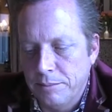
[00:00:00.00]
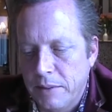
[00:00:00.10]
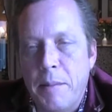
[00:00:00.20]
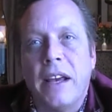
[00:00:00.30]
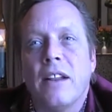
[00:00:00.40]

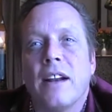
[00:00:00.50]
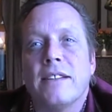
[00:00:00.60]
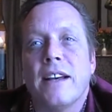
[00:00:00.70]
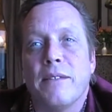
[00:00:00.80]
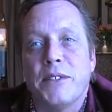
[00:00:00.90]
they make a lot
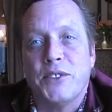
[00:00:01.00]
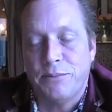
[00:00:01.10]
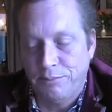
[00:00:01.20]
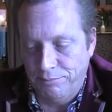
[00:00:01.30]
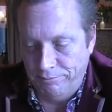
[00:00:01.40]
of television,
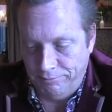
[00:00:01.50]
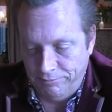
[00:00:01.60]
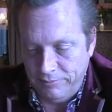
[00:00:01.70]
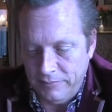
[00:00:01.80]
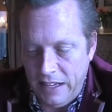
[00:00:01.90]

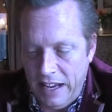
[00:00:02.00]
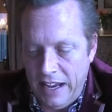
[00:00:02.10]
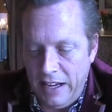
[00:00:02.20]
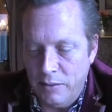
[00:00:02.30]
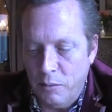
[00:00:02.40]

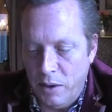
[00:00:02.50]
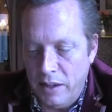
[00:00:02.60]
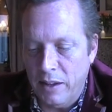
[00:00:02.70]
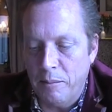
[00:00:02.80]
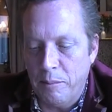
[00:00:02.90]
and one
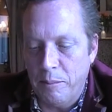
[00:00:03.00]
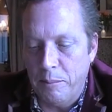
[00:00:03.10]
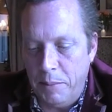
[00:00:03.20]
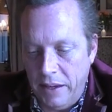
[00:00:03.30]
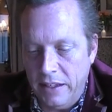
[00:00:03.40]
of the
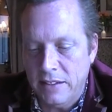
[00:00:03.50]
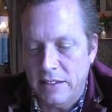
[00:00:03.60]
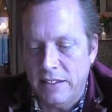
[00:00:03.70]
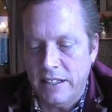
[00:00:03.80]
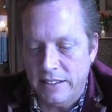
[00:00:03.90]

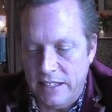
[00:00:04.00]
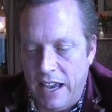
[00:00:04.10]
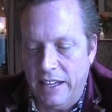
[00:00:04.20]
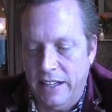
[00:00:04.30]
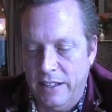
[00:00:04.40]
biggest
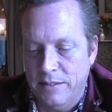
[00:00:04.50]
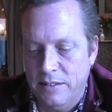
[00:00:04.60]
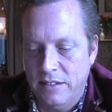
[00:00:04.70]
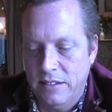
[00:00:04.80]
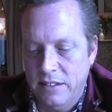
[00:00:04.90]

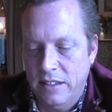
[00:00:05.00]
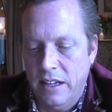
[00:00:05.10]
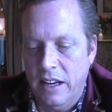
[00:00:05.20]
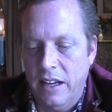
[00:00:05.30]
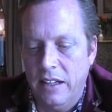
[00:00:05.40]
executives
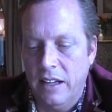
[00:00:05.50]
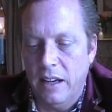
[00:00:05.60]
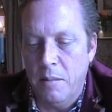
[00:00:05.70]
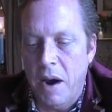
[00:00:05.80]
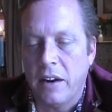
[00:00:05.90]
in
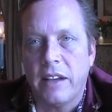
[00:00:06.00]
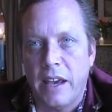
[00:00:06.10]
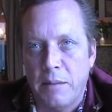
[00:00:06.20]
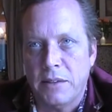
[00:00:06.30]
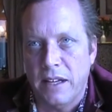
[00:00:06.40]
American
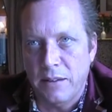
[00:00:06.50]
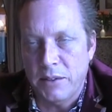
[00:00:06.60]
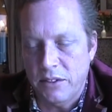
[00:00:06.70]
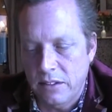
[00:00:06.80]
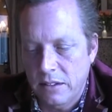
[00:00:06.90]
cable
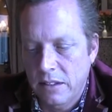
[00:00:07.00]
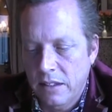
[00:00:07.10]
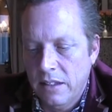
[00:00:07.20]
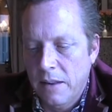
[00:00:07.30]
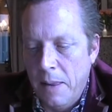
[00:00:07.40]
television
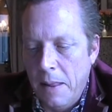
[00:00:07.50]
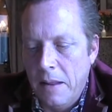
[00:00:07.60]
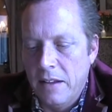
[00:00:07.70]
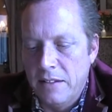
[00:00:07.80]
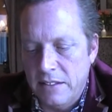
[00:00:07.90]

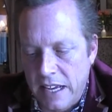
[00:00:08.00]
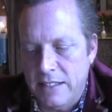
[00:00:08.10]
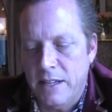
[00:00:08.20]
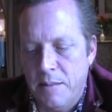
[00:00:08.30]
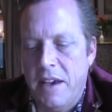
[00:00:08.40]

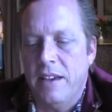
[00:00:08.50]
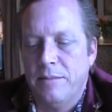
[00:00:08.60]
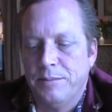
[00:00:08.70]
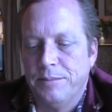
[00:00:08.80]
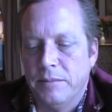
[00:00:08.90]
said to me,
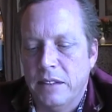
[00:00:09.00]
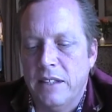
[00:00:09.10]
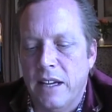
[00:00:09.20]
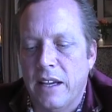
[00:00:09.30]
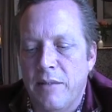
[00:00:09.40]
he
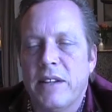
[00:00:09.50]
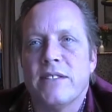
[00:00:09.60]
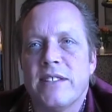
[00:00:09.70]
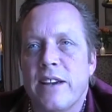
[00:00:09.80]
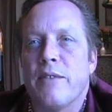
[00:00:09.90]
said, "I'll give you the
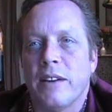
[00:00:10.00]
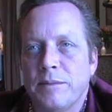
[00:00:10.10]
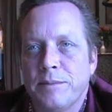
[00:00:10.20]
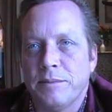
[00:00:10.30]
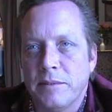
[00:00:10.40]
secret
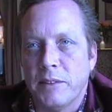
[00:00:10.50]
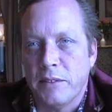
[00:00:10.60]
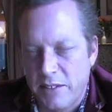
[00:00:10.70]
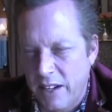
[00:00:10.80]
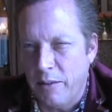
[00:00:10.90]

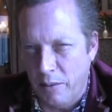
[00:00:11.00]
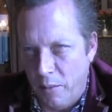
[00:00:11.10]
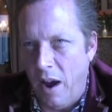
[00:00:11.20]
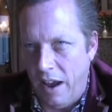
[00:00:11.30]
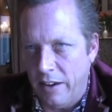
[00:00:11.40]

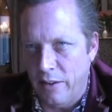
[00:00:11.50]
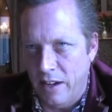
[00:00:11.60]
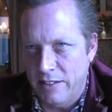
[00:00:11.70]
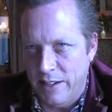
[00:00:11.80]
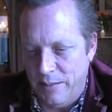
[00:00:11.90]
why you're
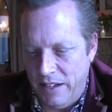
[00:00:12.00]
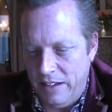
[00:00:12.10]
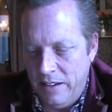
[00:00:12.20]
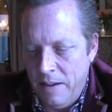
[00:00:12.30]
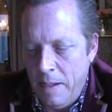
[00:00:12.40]
on TV."
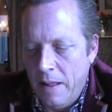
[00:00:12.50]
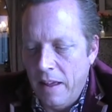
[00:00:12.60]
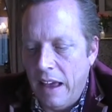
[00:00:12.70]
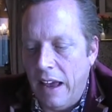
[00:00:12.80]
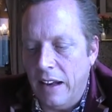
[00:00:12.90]

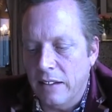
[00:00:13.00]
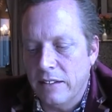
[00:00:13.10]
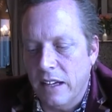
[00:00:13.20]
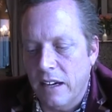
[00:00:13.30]
And